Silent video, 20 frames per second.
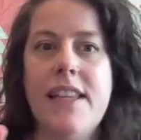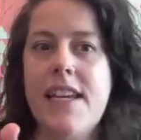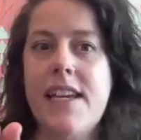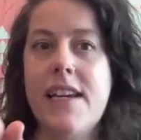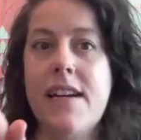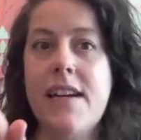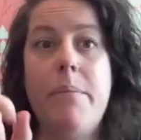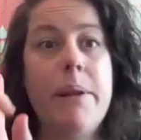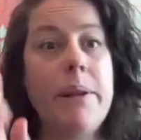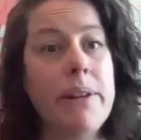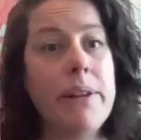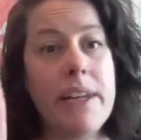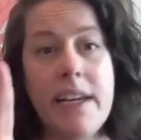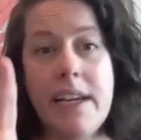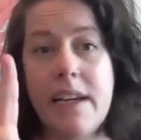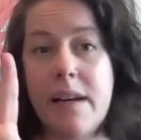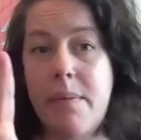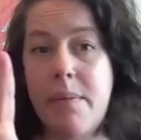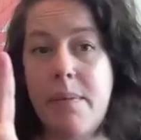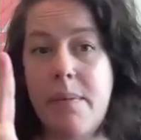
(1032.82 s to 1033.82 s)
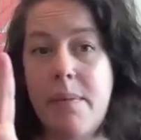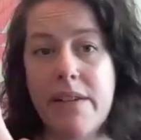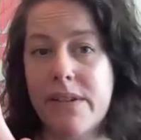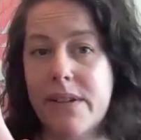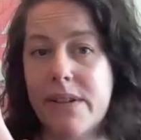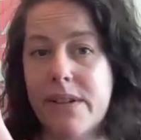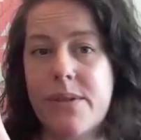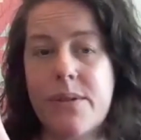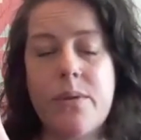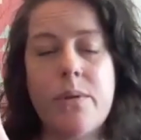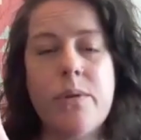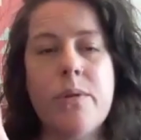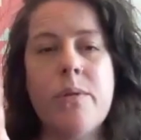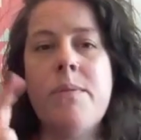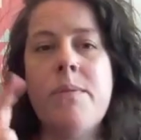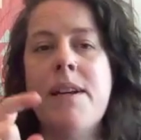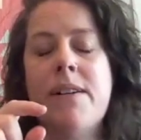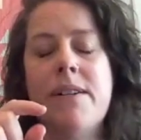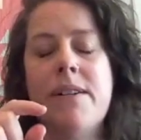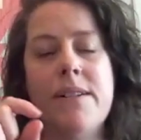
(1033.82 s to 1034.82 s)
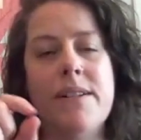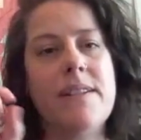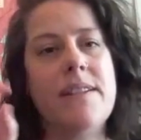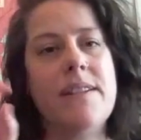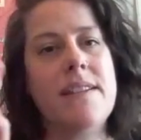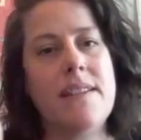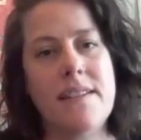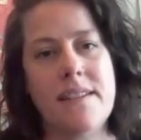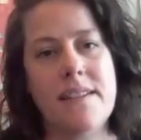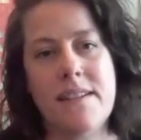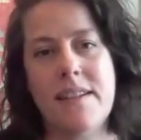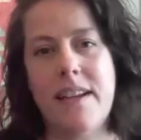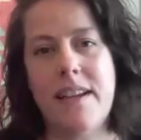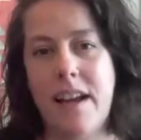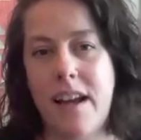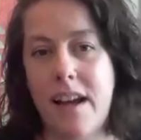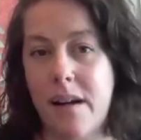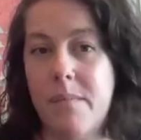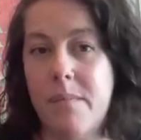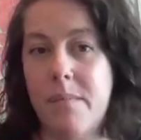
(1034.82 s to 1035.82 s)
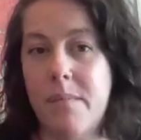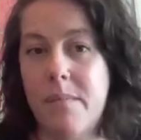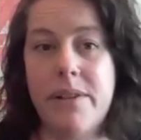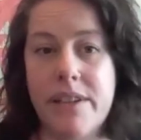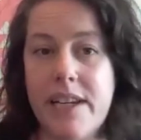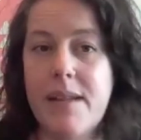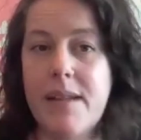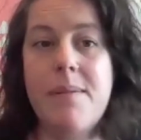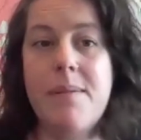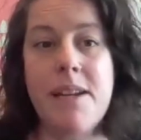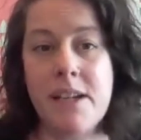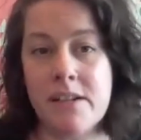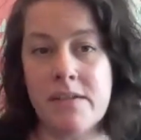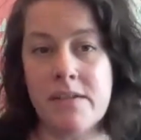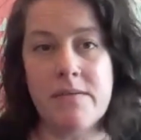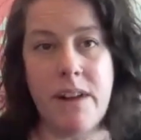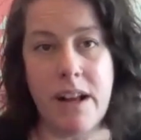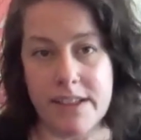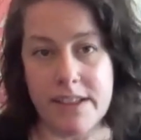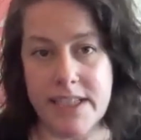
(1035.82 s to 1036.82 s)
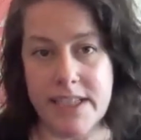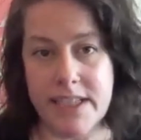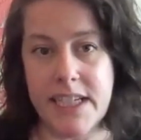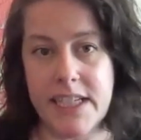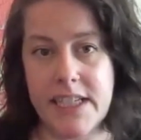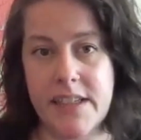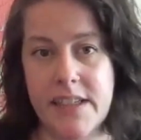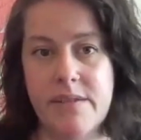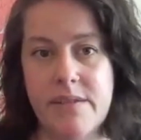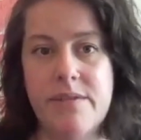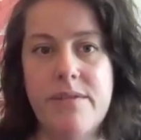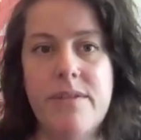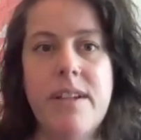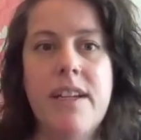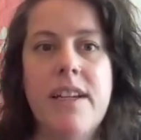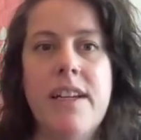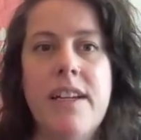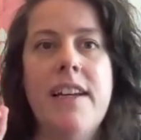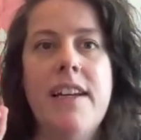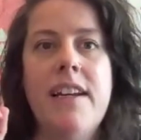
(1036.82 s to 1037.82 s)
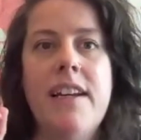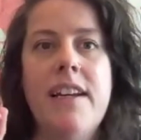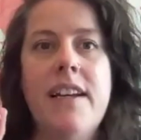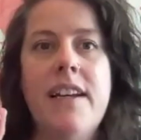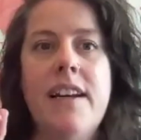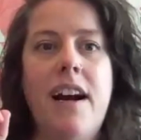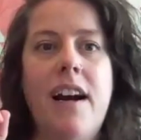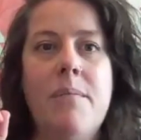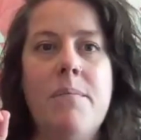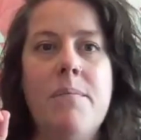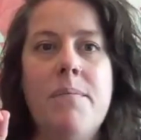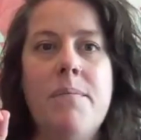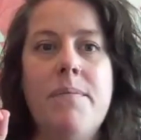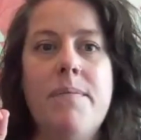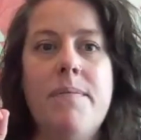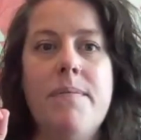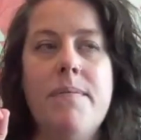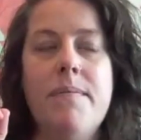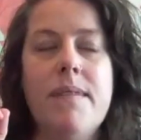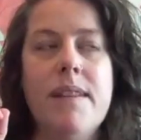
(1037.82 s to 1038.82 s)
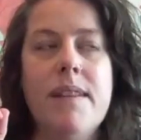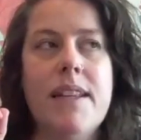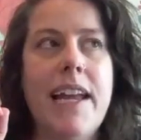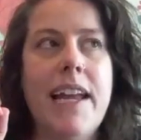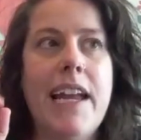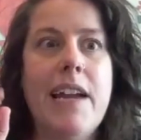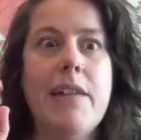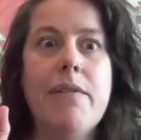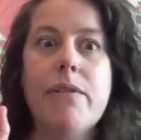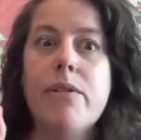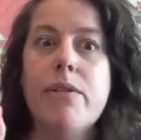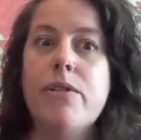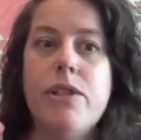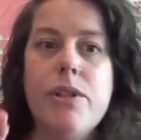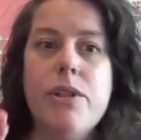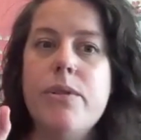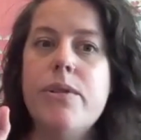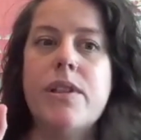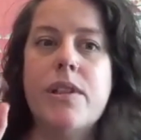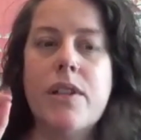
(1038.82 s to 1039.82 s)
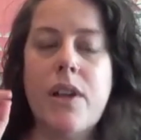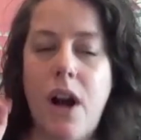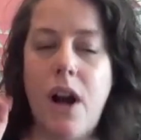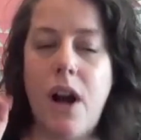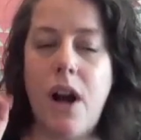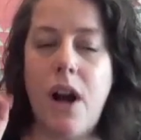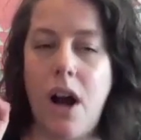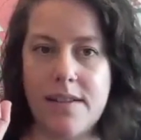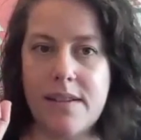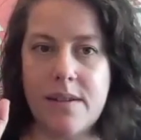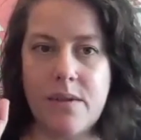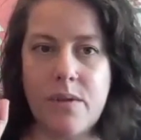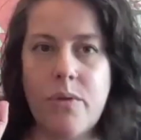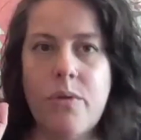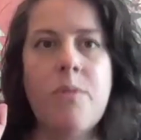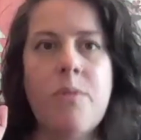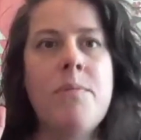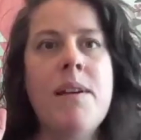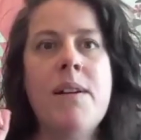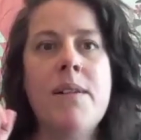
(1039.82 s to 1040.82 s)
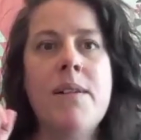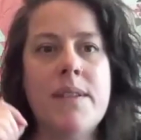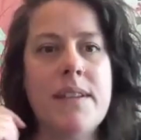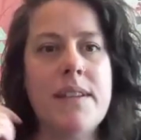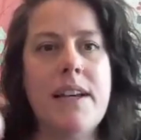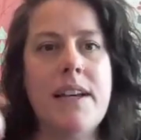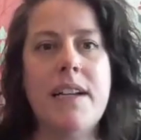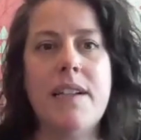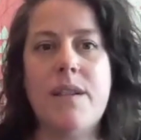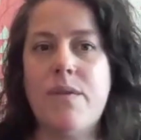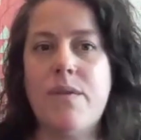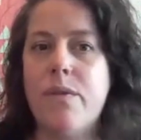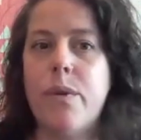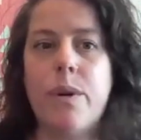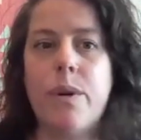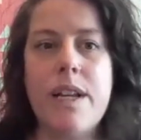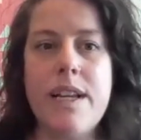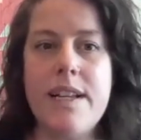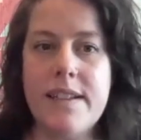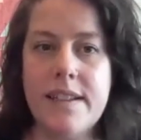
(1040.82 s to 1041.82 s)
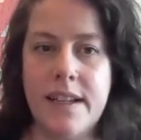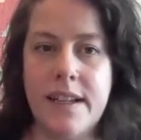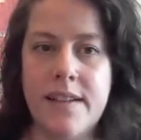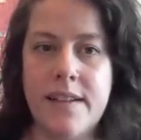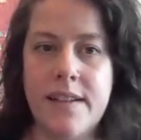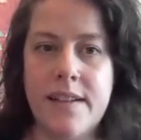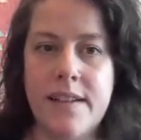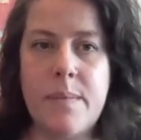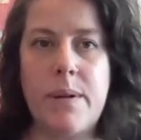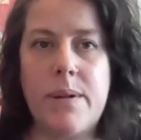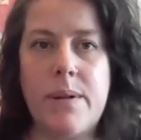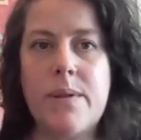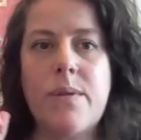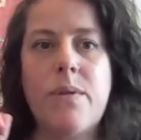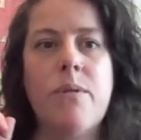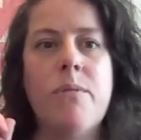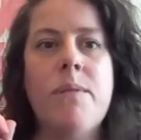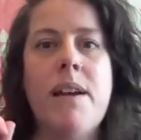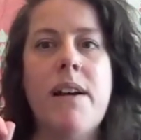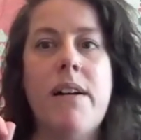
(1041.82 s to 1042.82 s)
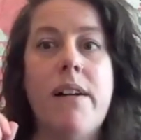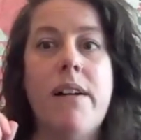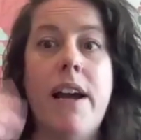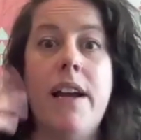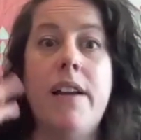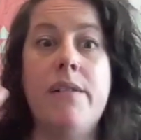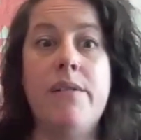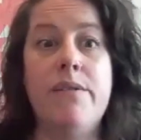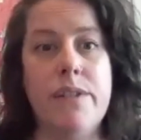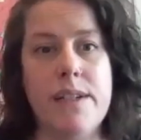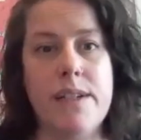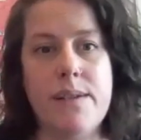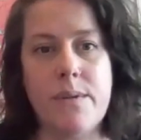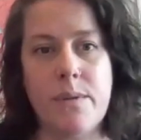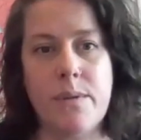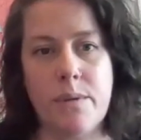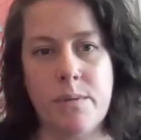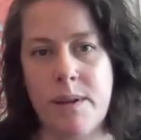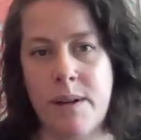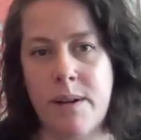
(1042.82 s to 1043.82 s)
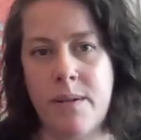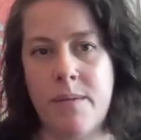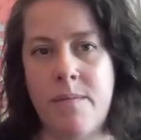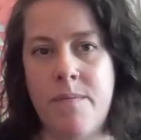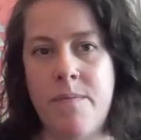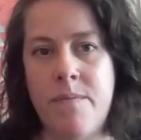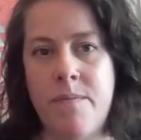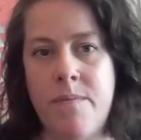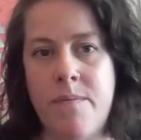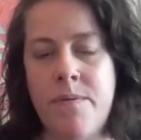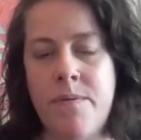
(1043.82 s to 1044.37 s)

the ability to pay for school meals, ability being relative, um, a reduced cost school meal, so that's 40 cents per school meal, and a free school meal.